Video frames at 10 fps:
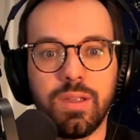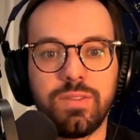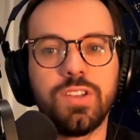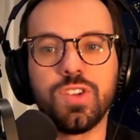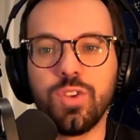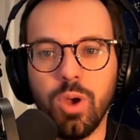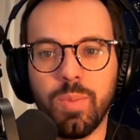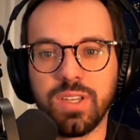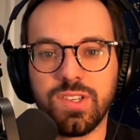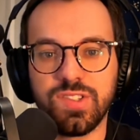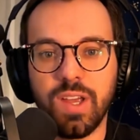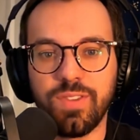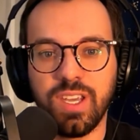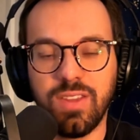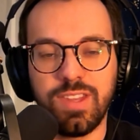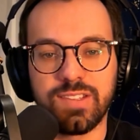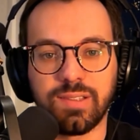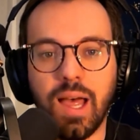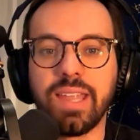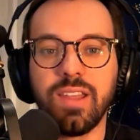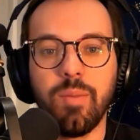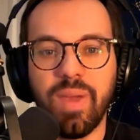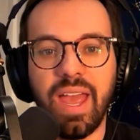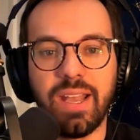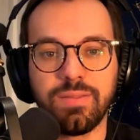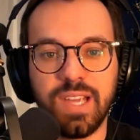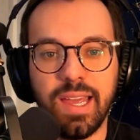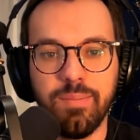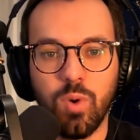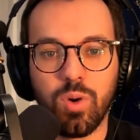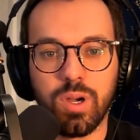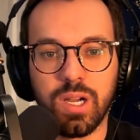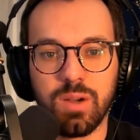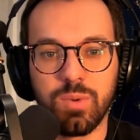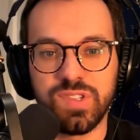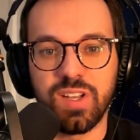Did you do a bunch of stuff to get these lined up ahead of time, or was it